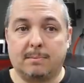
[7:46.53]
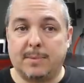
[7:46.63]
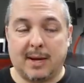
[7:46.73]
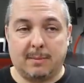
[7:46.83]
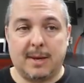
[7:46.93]

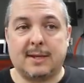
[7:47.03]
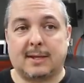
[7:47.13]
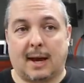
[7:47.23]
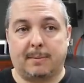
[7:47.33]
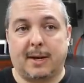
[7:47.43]
B2B
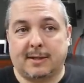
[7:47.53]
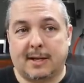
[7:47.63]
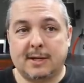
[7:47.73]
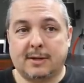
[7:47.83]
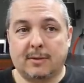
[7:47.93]
side because
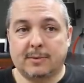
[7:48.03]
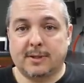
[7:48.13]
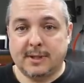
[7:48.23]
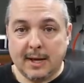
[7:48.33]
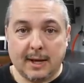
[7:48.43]
I just don't
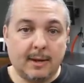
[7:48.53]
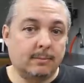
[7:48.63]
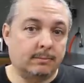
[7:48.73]
see